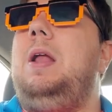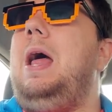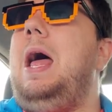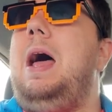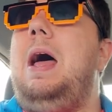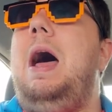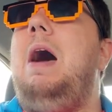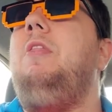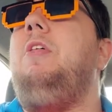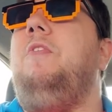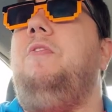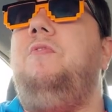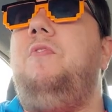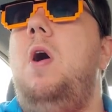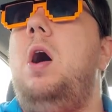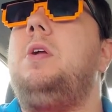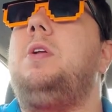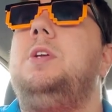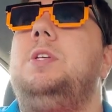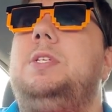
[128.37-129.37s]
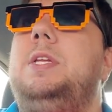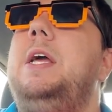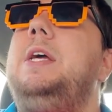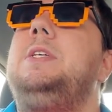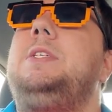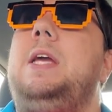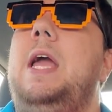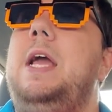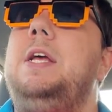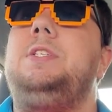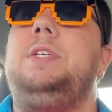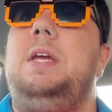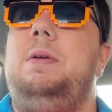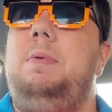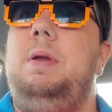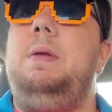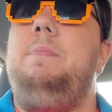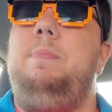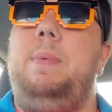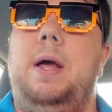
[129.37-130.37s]
How the fuck does Case Keenum
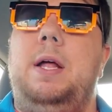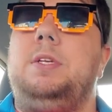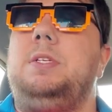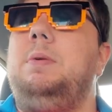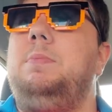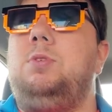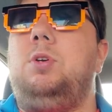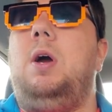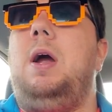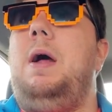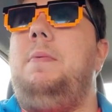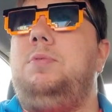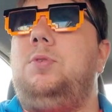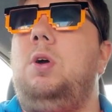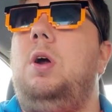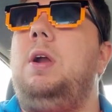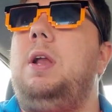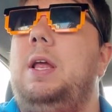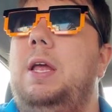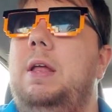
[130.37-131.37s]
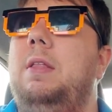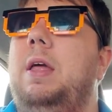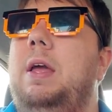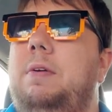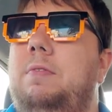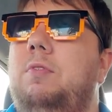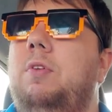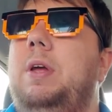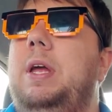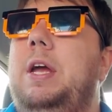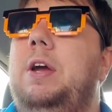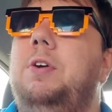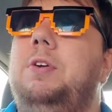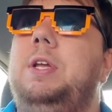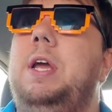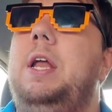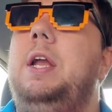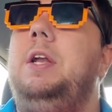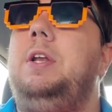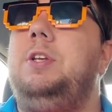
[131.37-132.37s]
need benched? I'm sorry. I'm starting to get, like, really
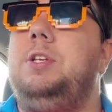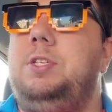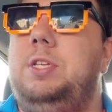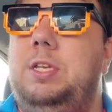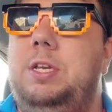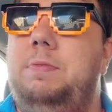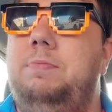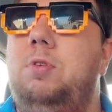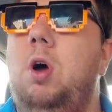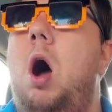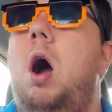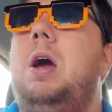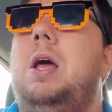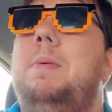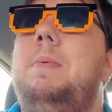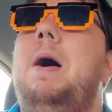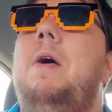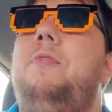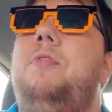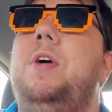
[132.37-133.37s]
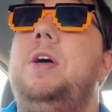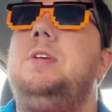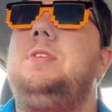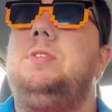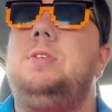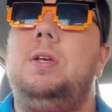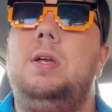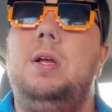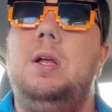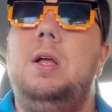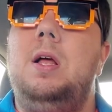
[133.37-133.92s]
irritated just in talking about this.